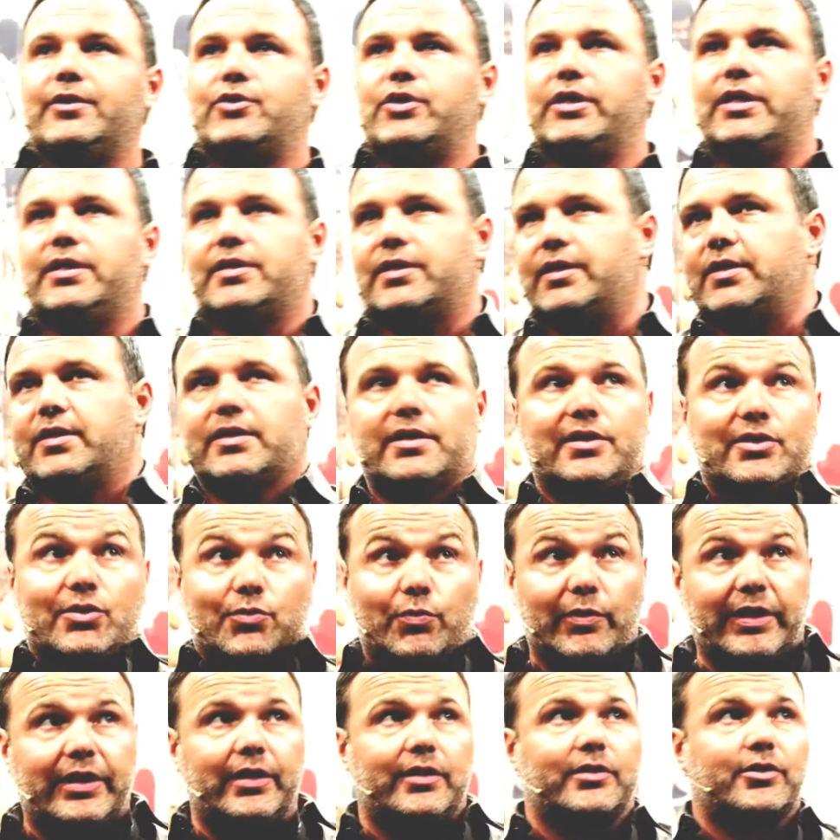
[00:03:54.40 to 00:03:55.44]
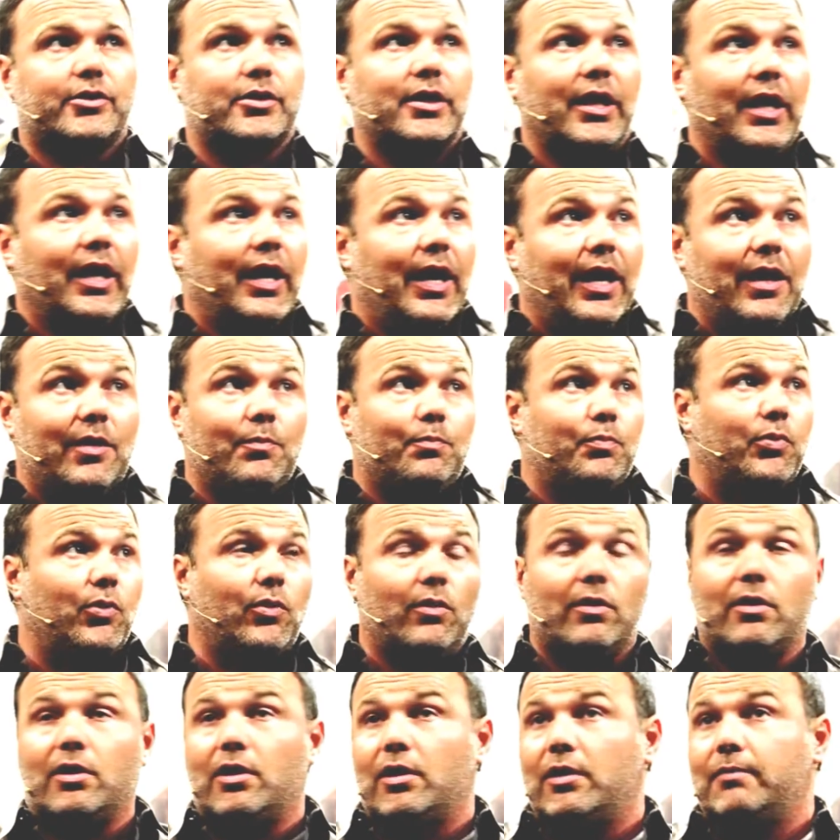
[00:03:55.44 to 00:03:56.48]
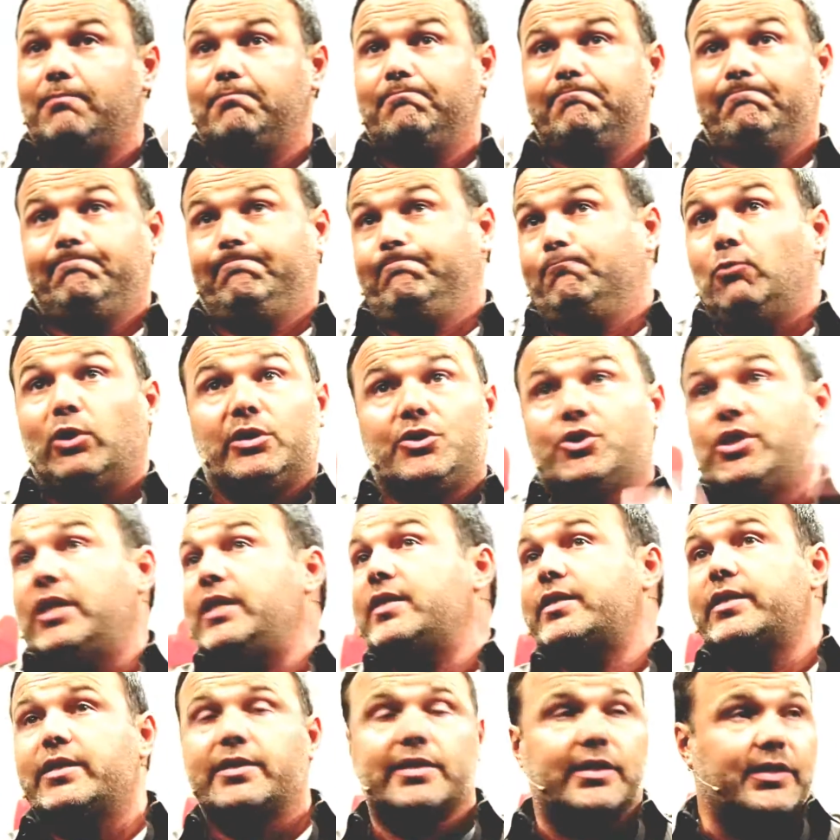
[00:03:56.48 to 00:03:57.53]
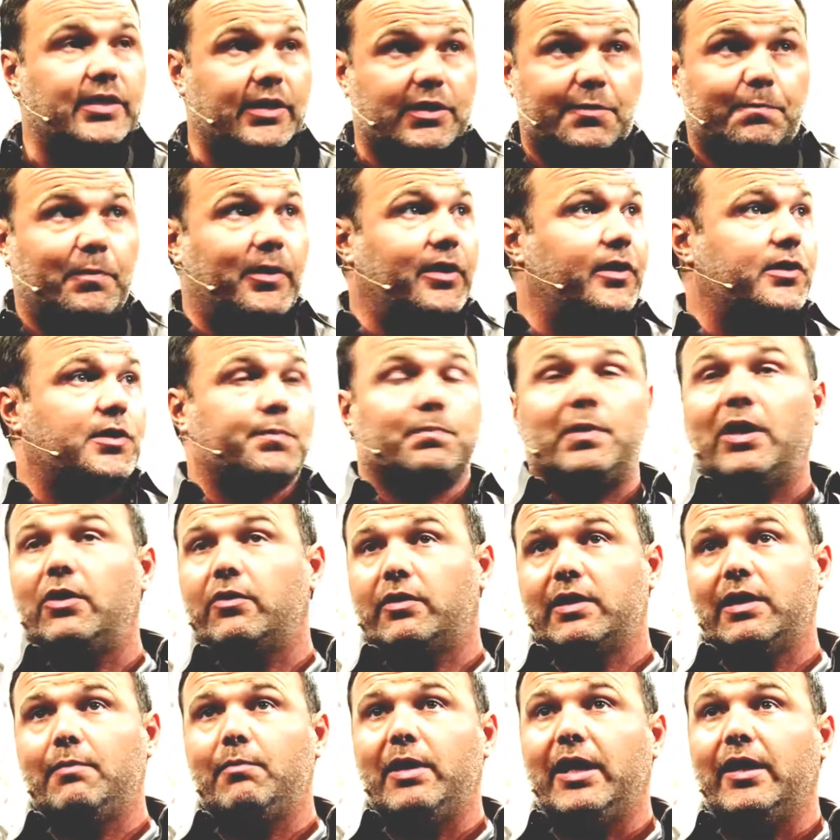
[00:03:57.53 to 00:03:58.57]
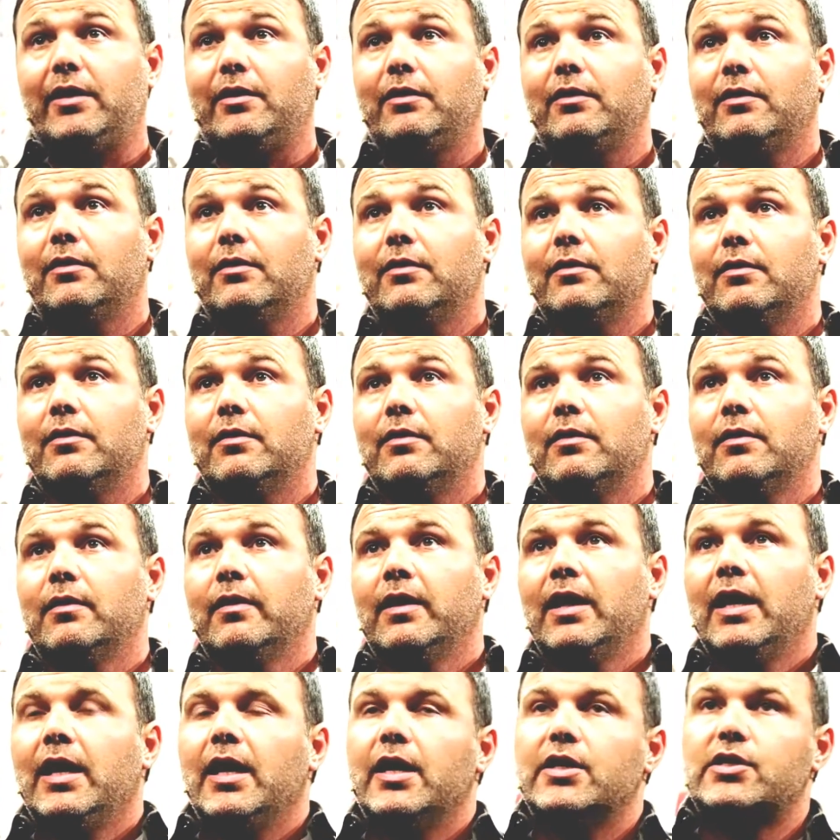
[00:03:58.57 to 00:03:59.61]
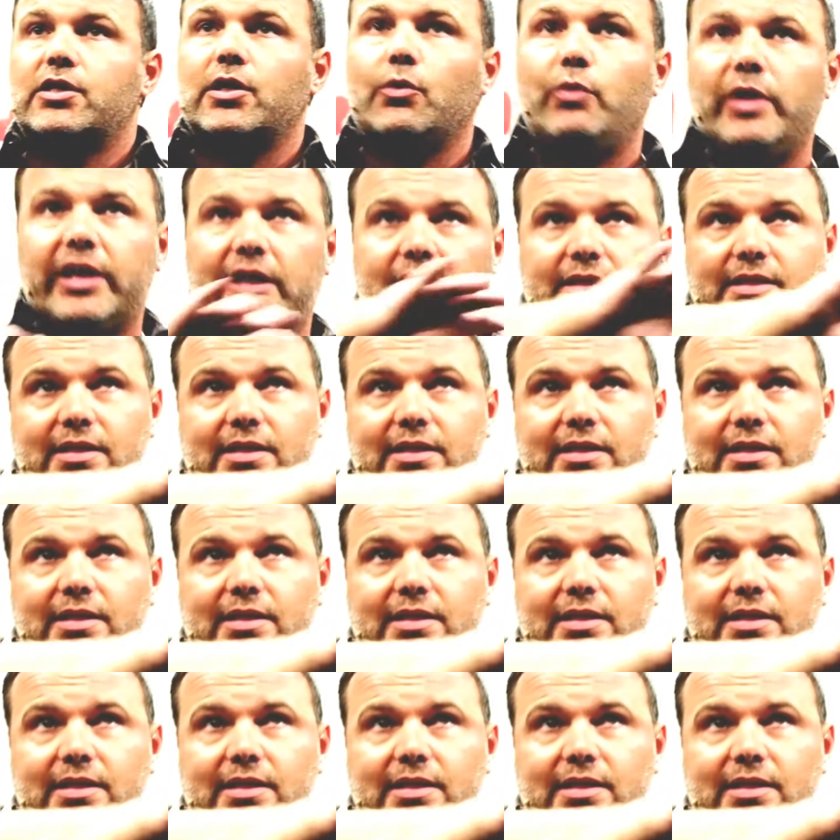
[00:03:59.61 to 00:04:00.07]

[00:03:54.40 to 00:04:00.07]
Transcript: Jesus, because rich and poor, well, Jesus has experienced both, amen? So we could